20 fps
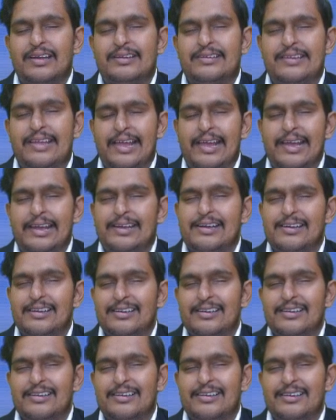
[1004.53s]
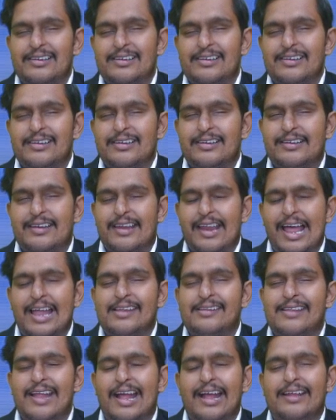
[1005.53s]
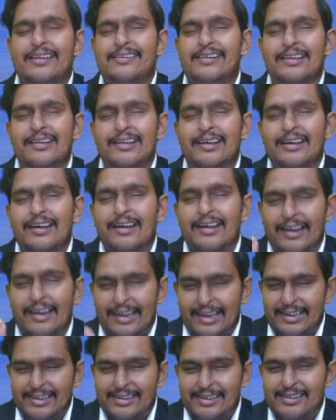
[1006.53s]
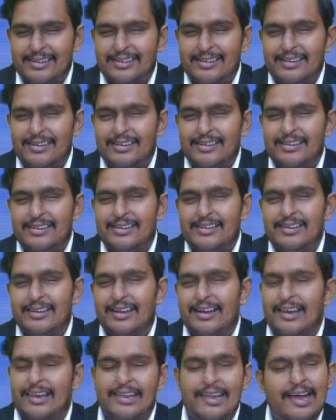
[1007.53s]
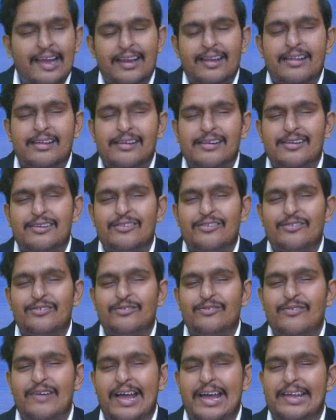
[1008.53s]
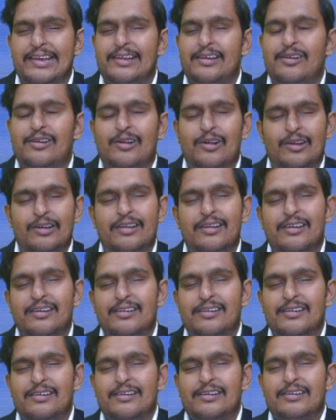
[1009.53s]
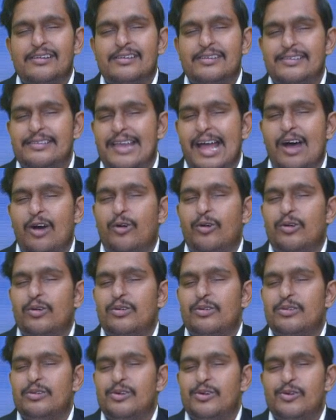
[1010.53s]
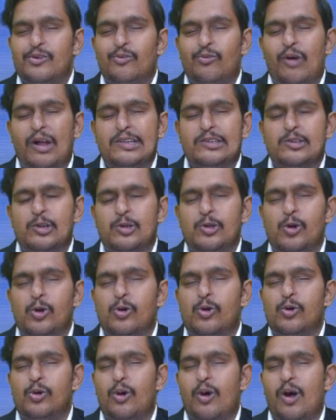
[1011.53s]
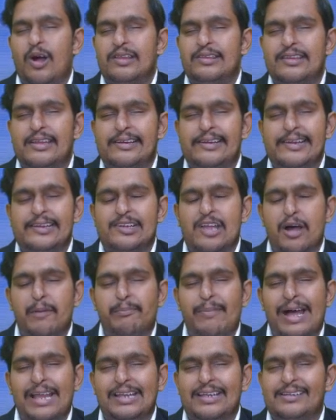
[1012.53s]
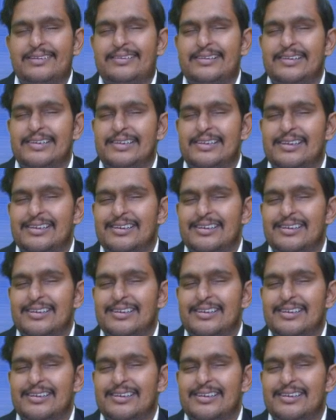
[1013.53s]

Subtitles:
Take transaction rate. Clear? Very good. Now, what to do on the date of balance sheet,